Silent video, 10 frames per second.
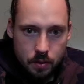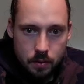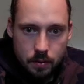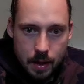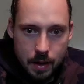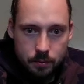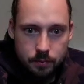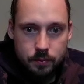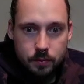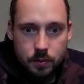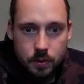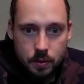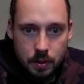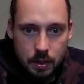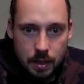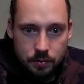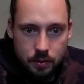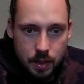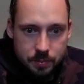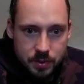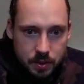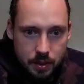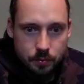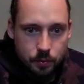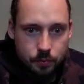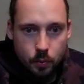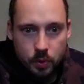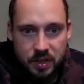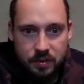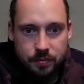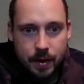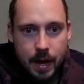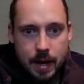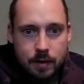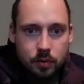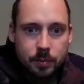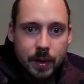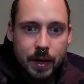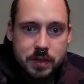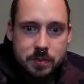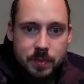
That level up to level 45 reminds me